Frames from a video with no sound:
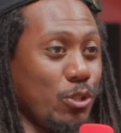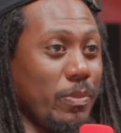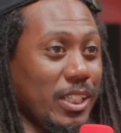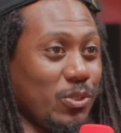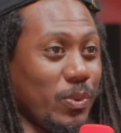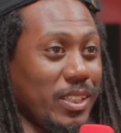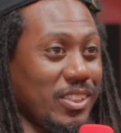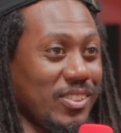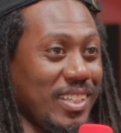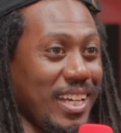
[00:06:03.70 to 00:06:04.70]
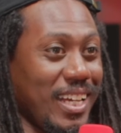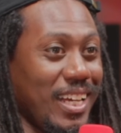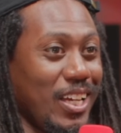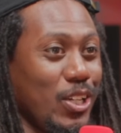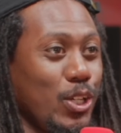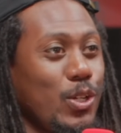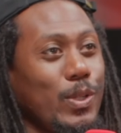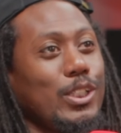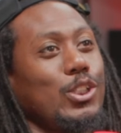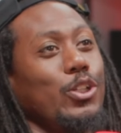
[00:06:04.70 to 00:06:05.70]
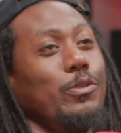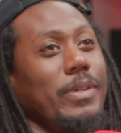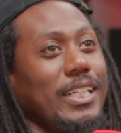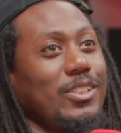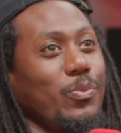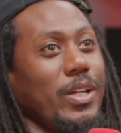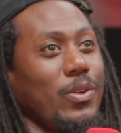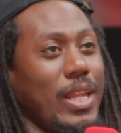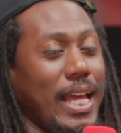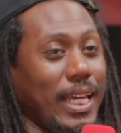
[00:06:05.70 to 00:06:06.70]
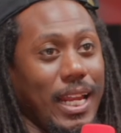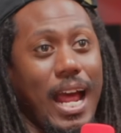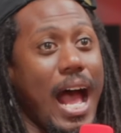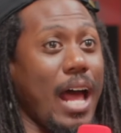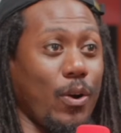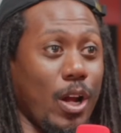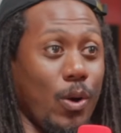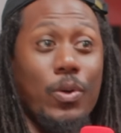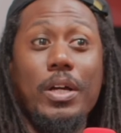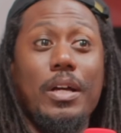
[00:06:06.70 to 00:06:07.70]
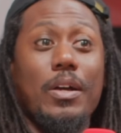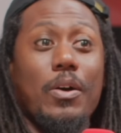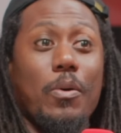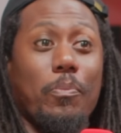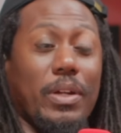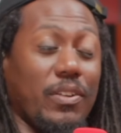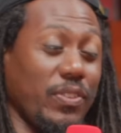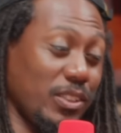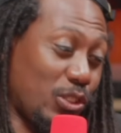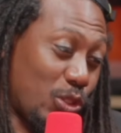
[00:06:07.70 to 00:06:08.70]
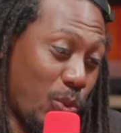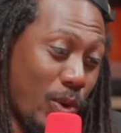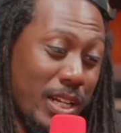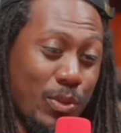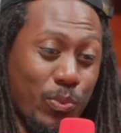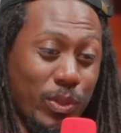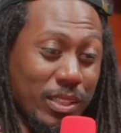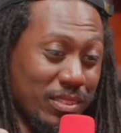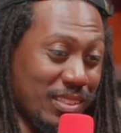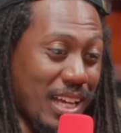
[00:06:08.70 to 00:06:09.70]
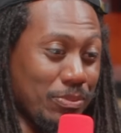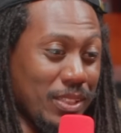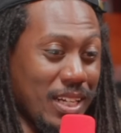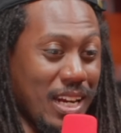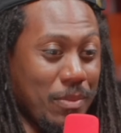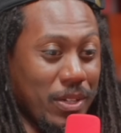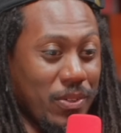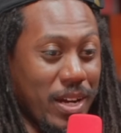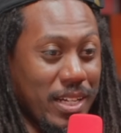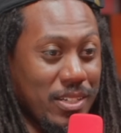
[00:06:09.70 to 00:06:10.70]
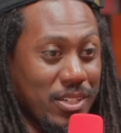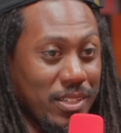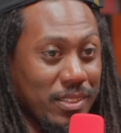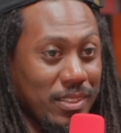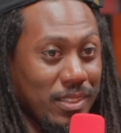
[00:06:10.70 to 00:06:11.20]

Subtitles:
too much where it's just like, you're doing too much and we don't like it? I don't know. But if it's 20 real stops of dynamic range,